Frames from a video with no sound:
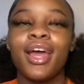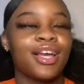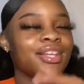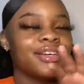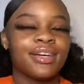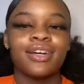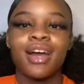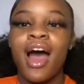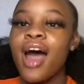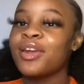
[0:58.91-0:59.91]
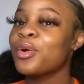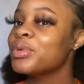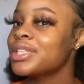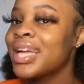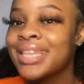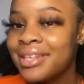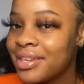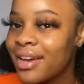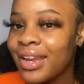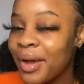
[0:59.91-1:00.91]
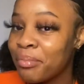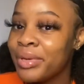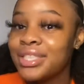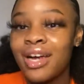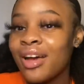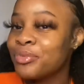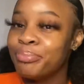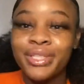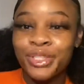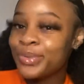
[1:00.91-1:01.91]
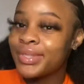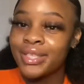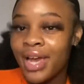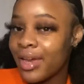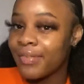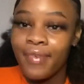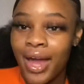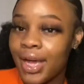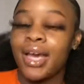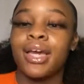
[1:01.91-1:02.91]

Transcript: And look, I know what y'all thinking. Y'all like, bitch, you stay fighting.